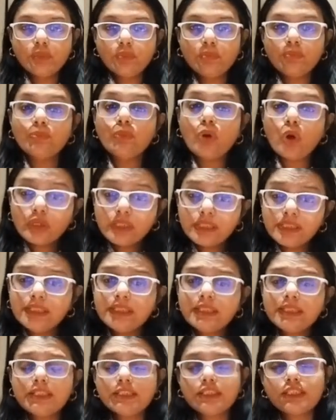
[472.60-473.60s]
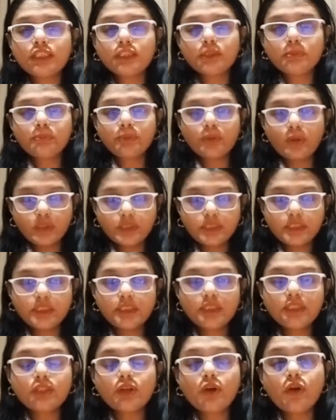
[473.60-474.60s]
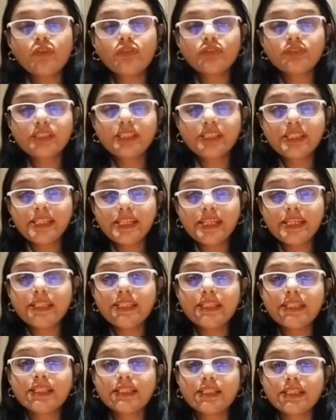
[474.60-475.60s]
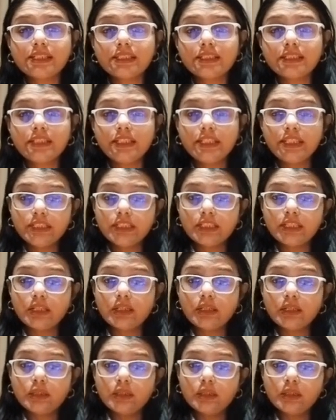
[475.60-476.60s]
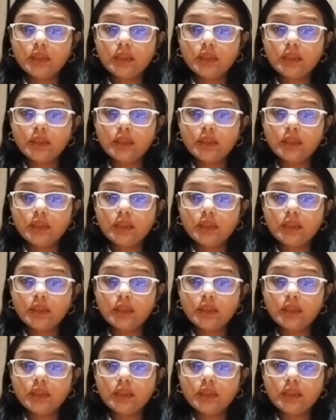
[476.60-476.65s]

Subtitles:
Modeling is the process of creating a data